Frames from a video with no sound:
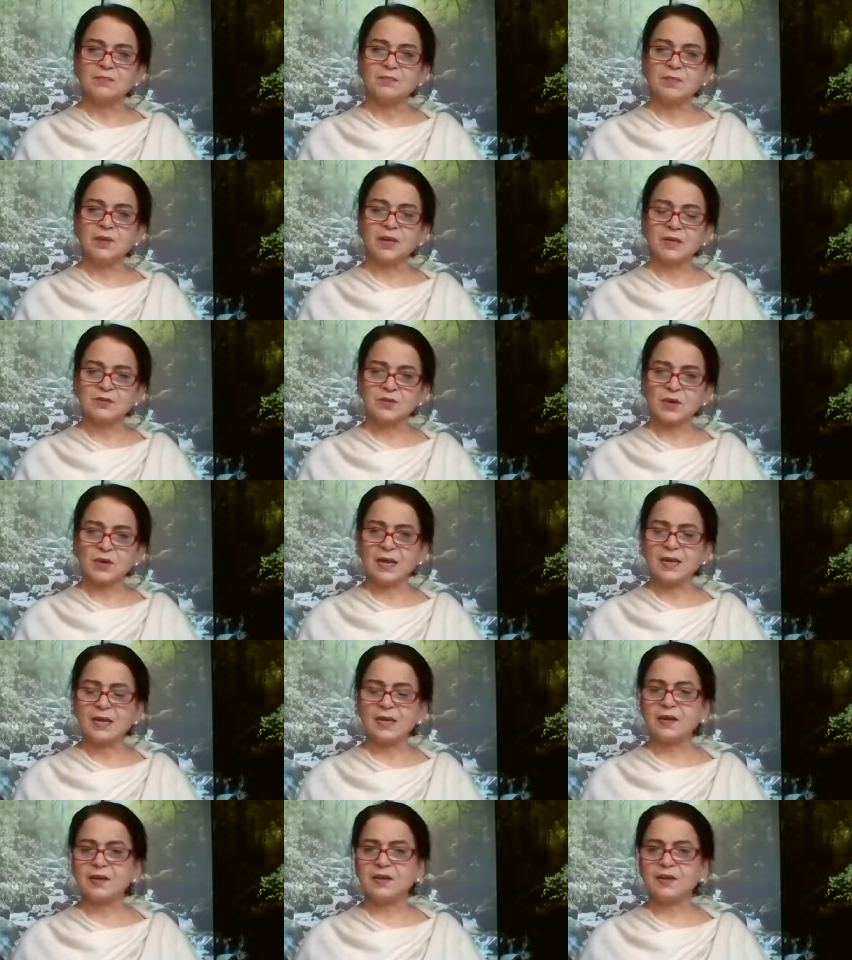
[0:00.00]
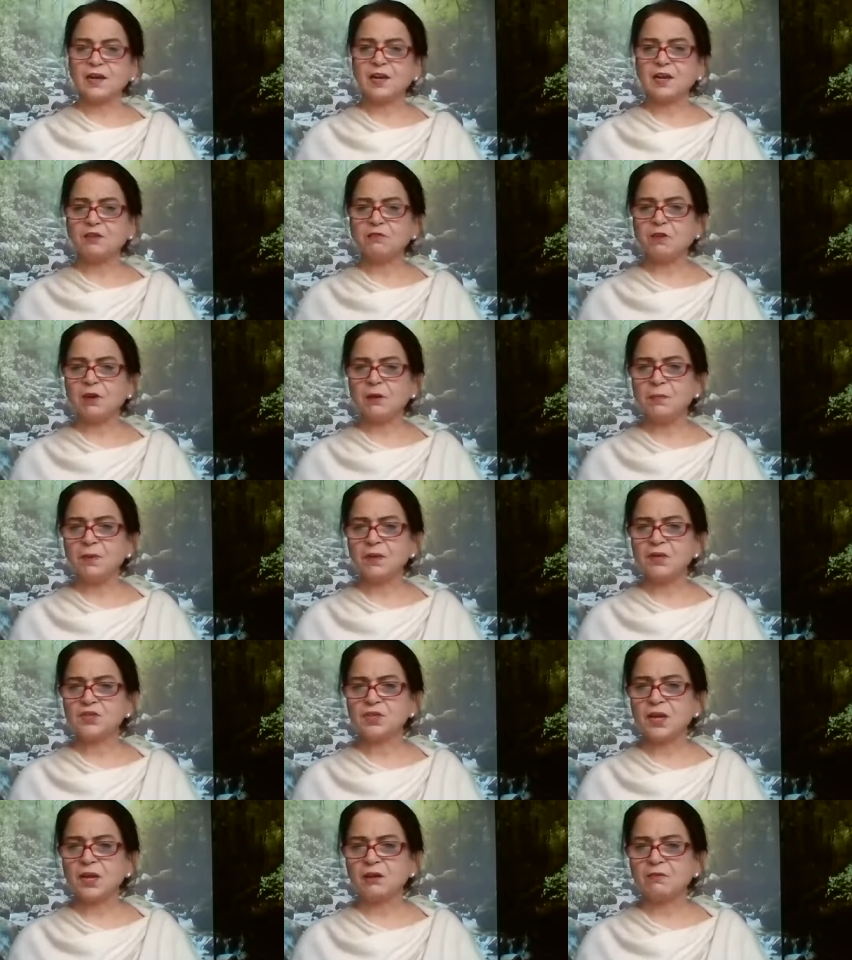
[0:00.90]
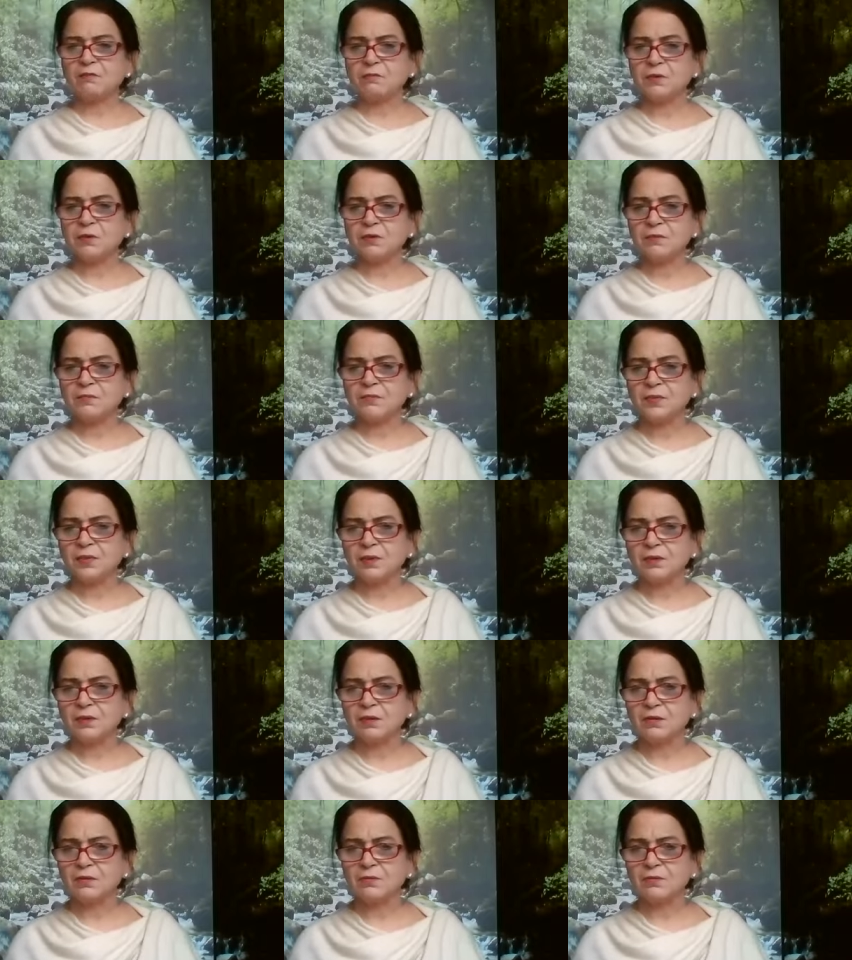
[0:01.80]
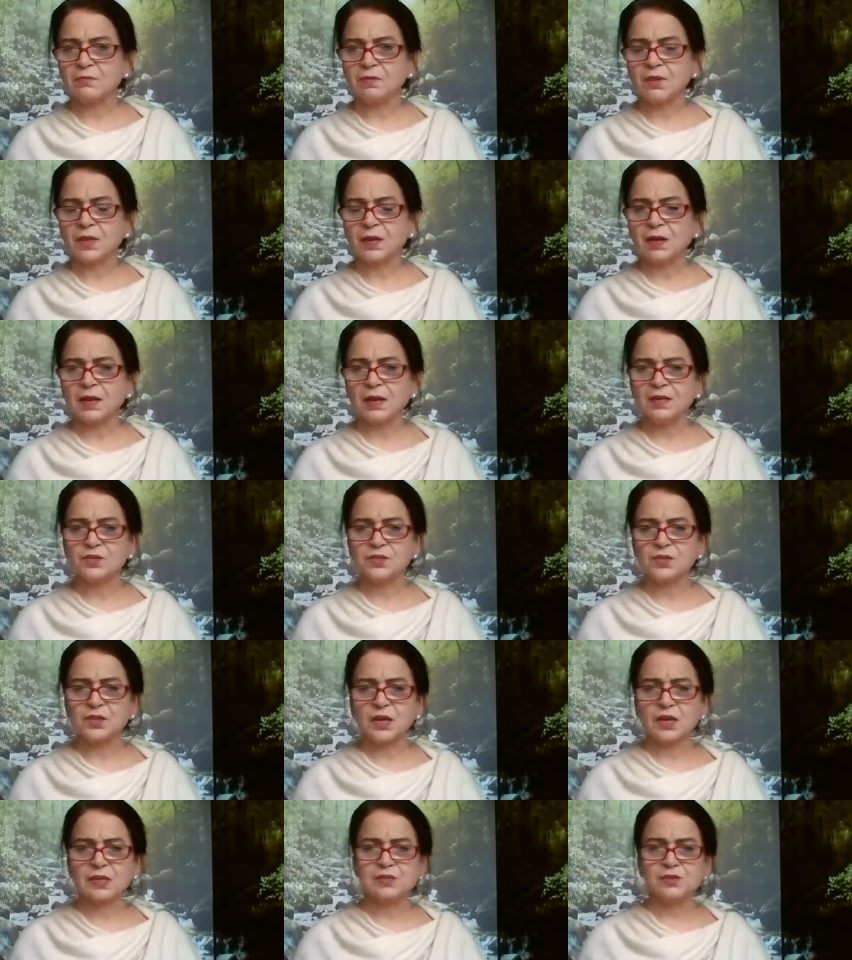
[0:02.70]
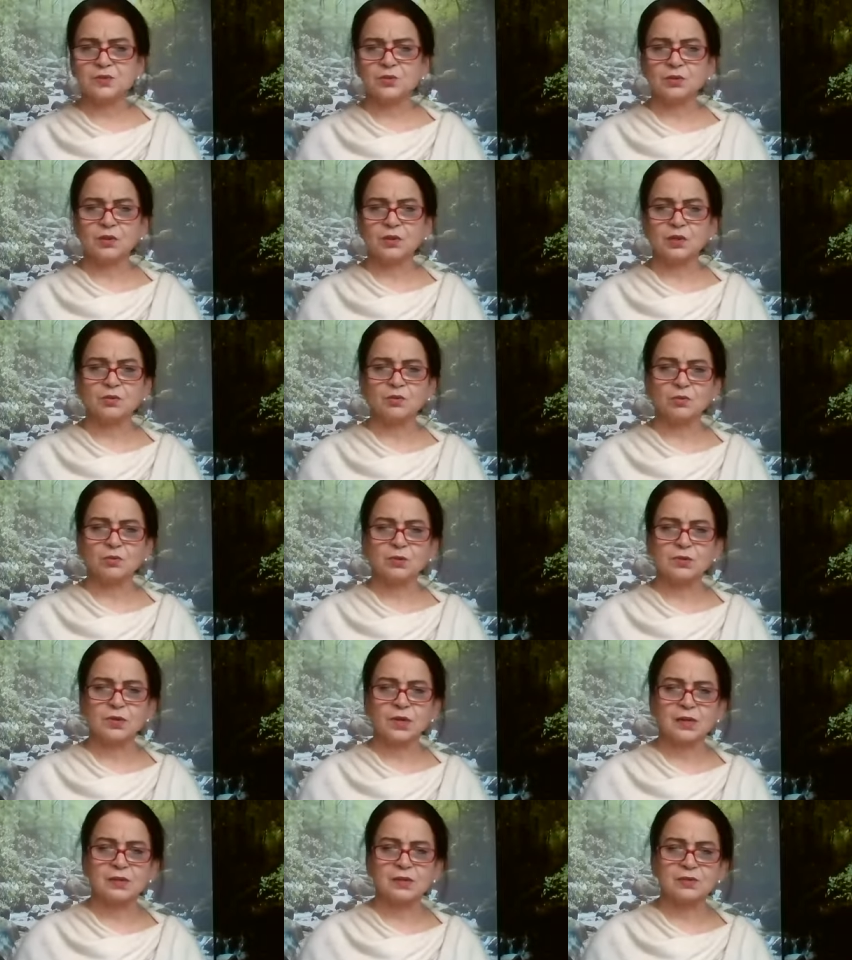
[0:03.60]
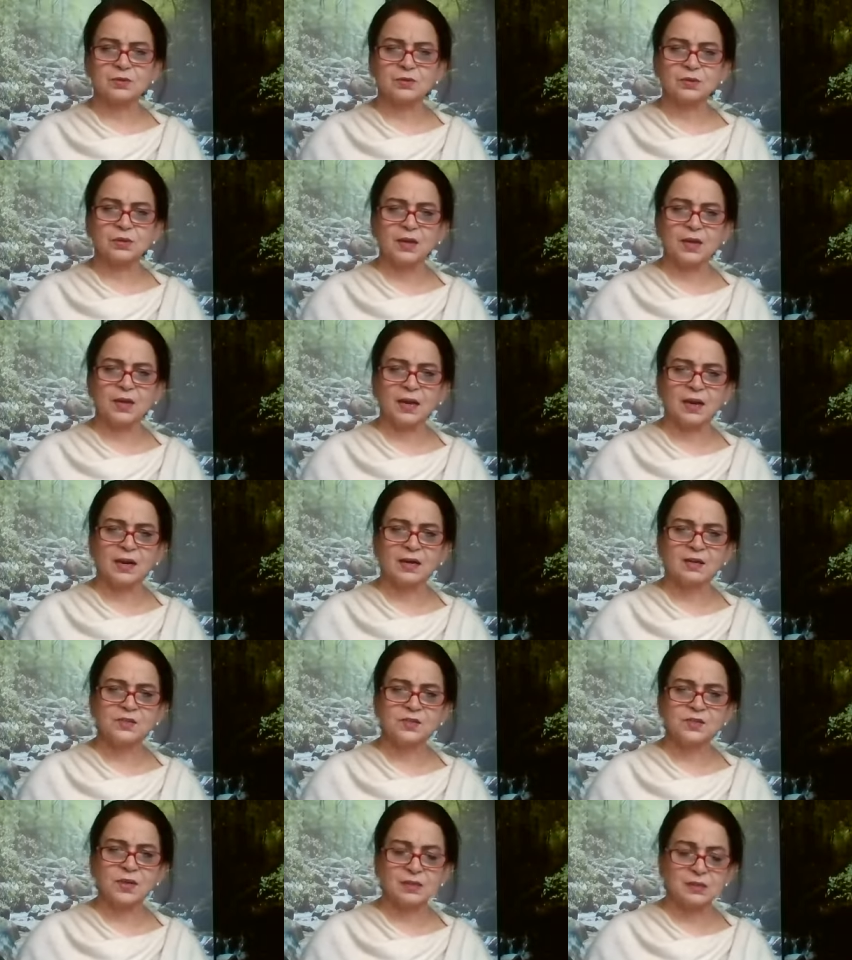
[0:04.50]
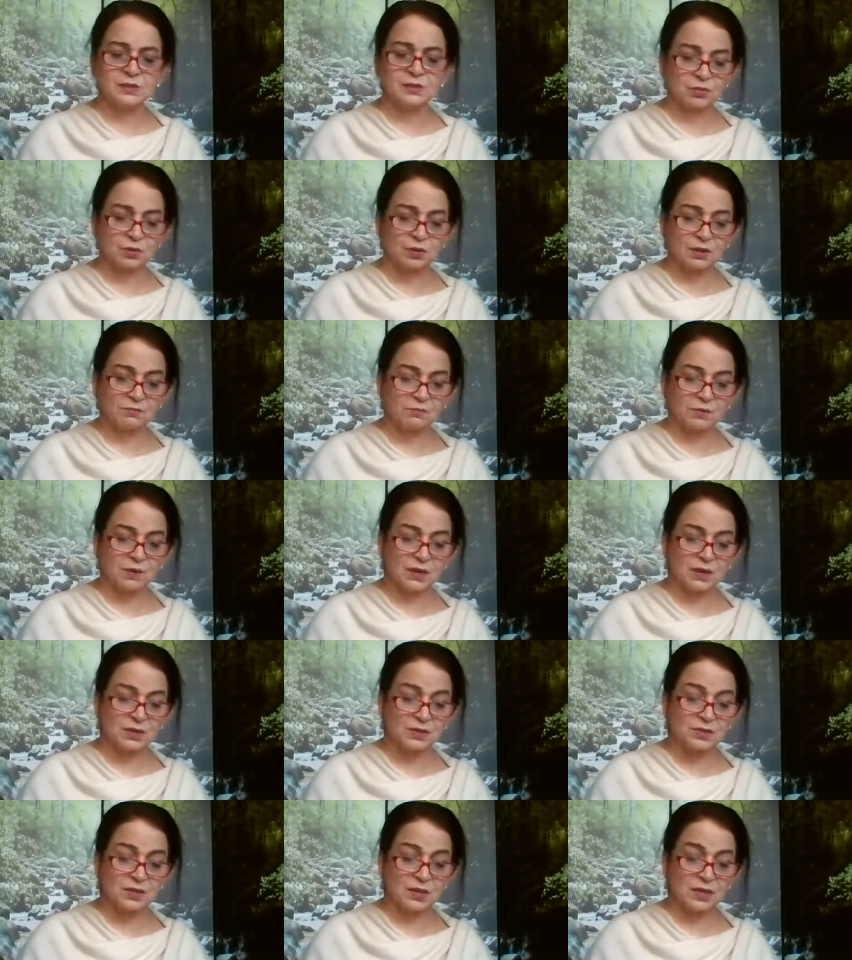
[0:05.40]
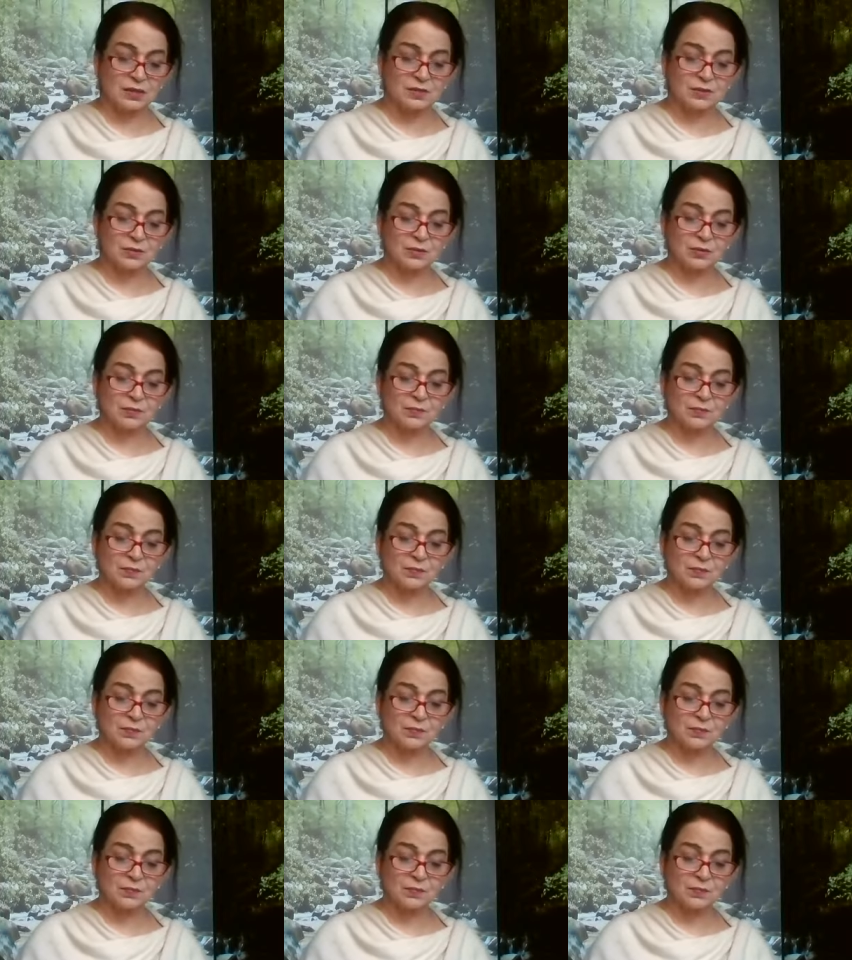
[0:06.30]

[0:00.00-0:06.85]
Because I identify myself with the legs also, the toes also, the hands also, the fingers also.